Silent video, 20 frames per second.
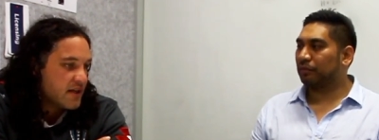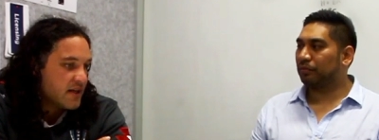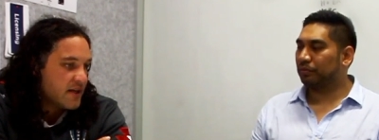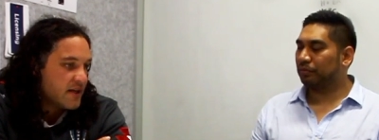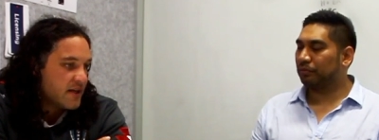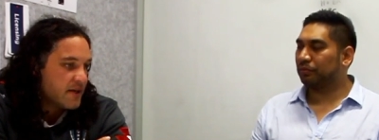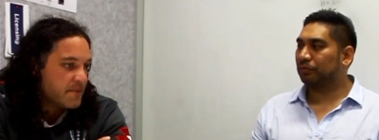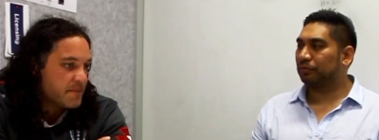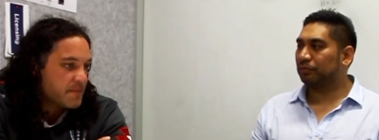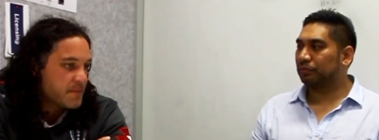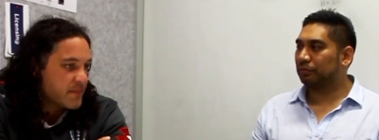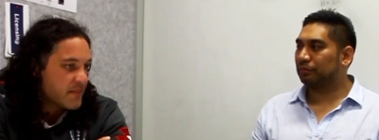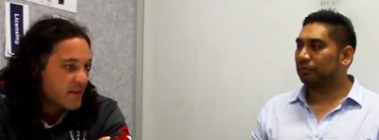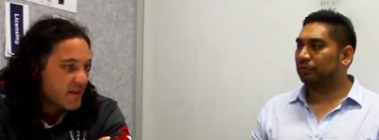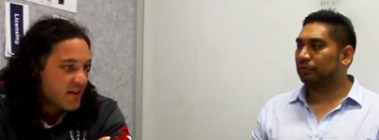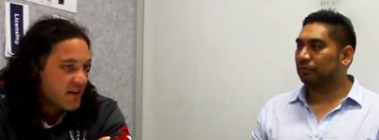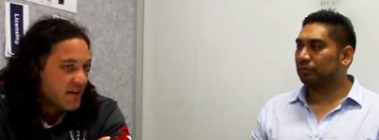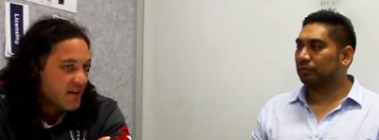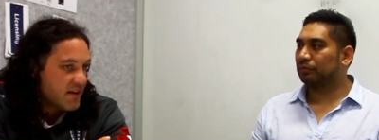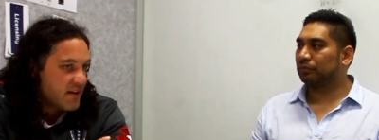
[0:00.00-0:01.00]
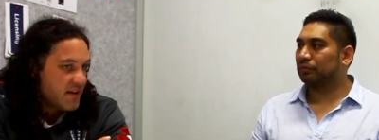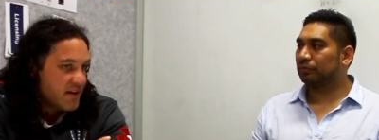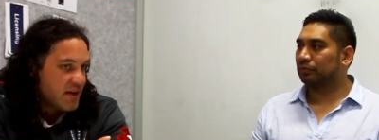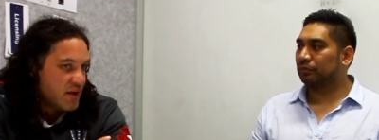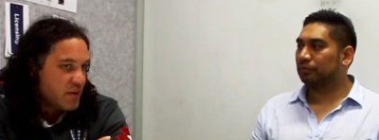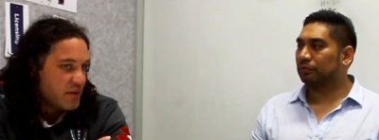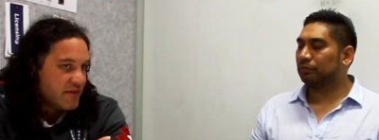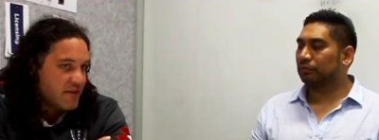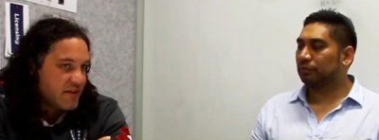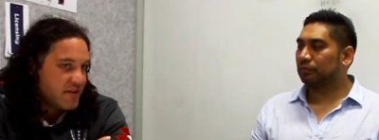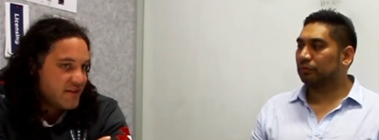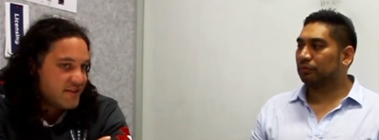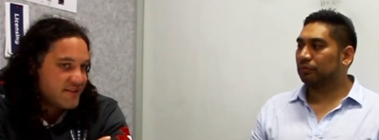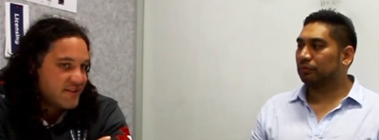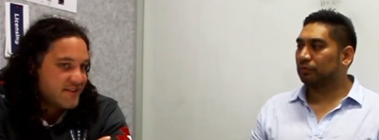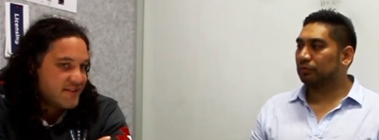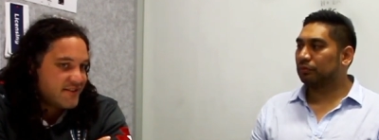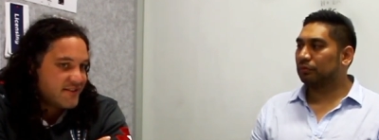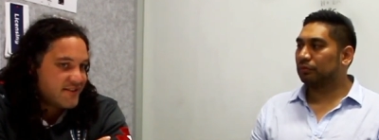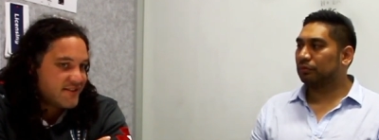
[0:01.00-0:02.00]
Speaker 1: Um, however,
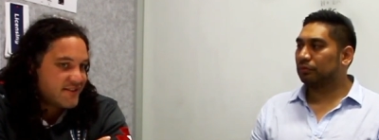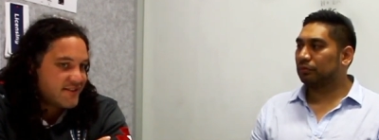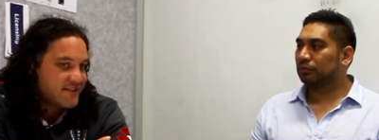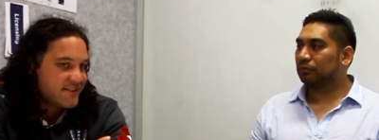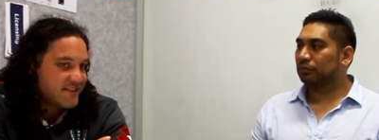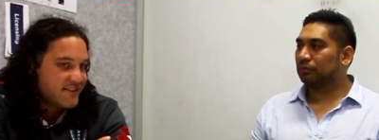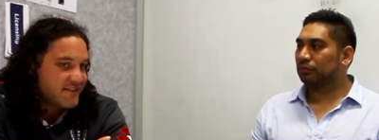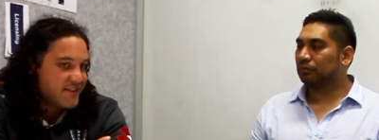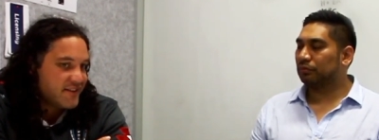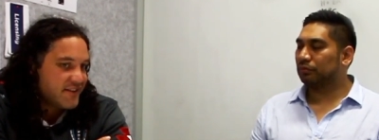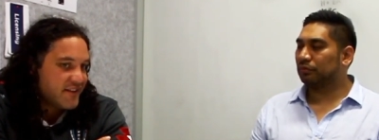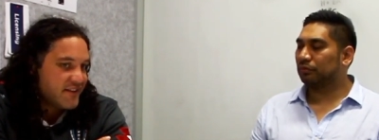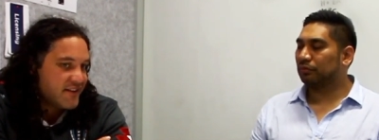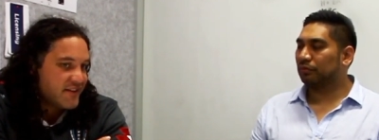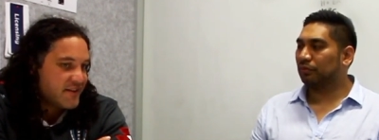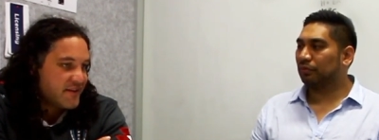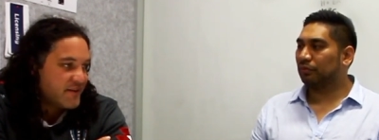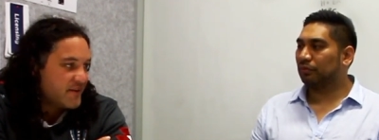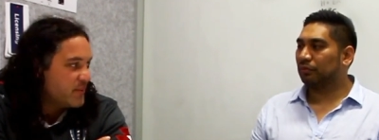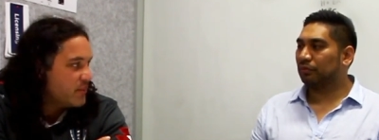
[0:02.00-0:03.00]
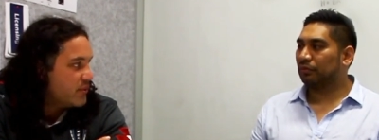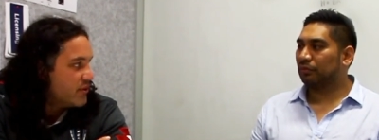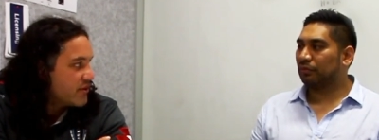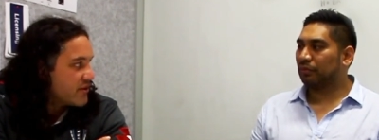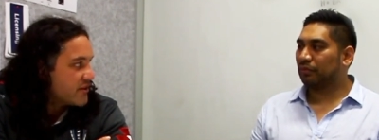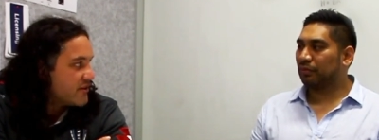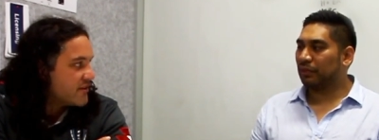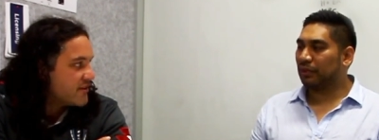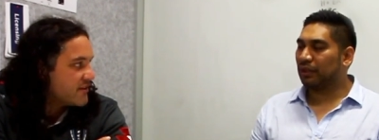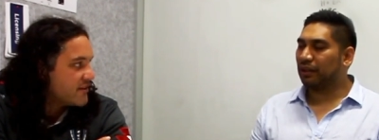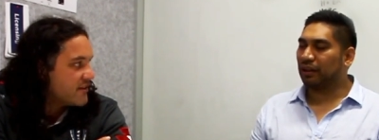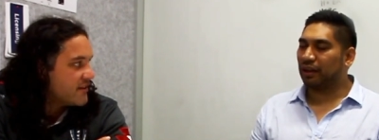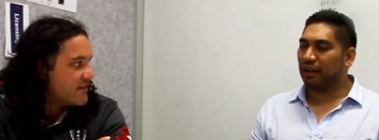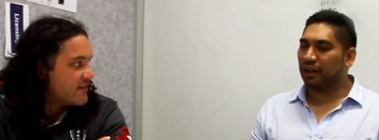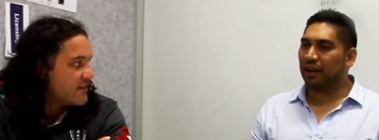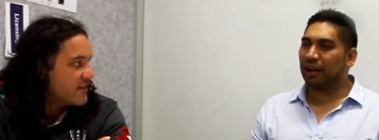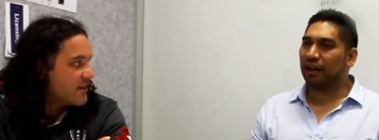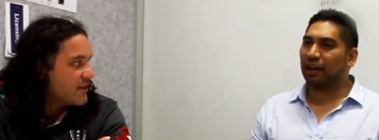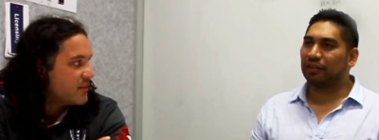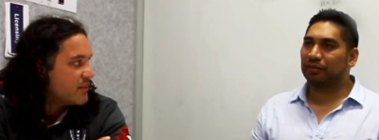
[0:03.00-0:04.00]
there's there's no doubt it, it worked.
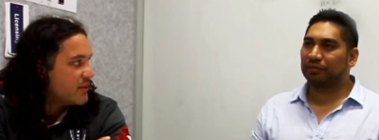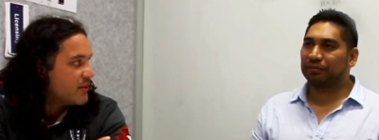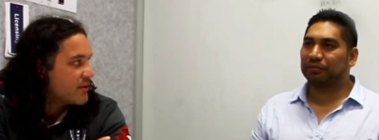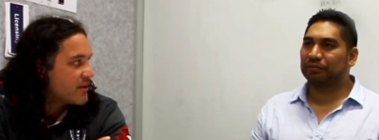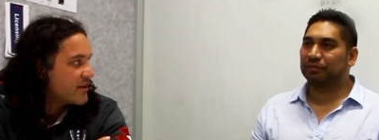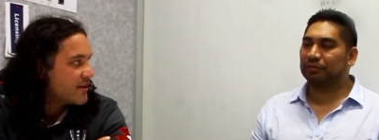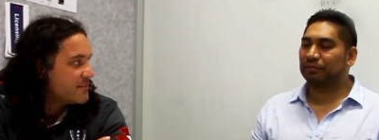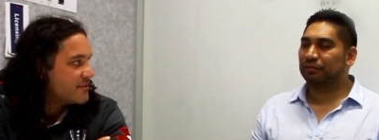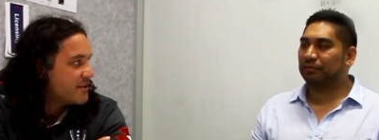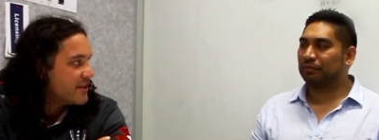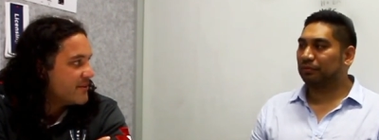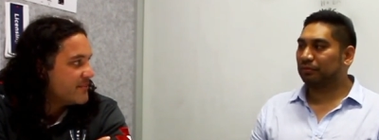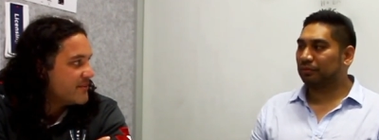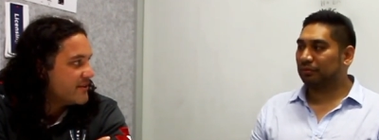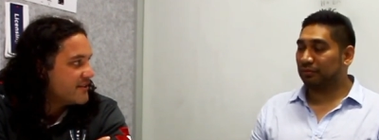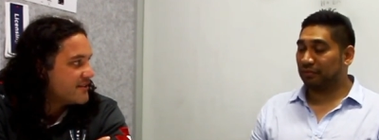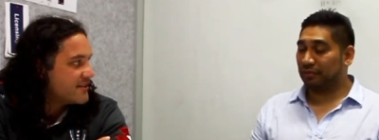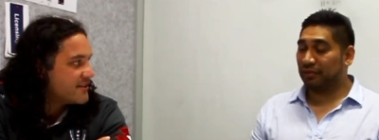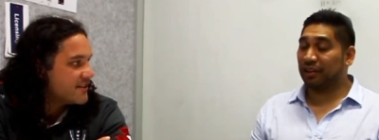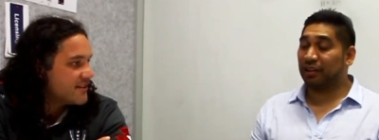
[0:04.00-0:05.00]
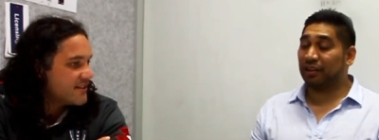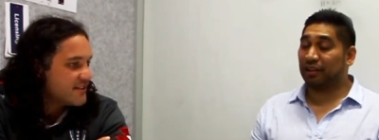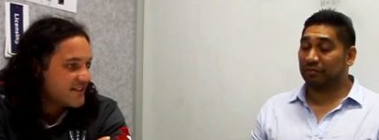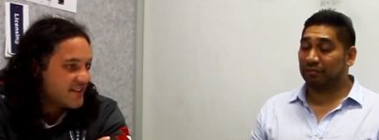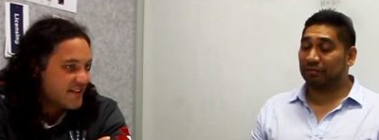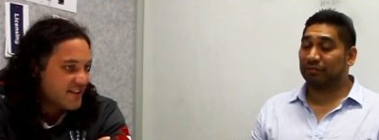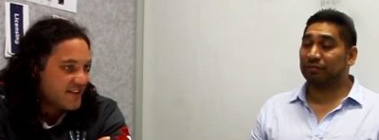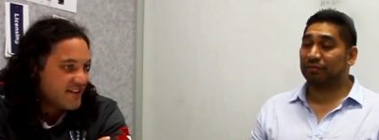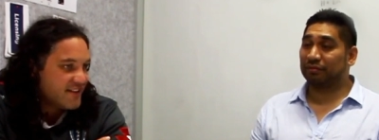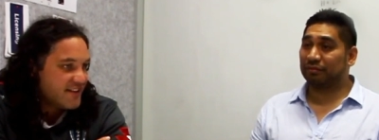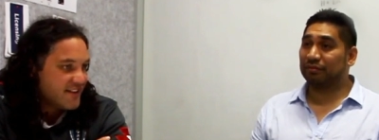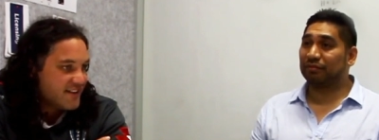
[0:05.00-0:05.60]
They're now the World Cup champions, so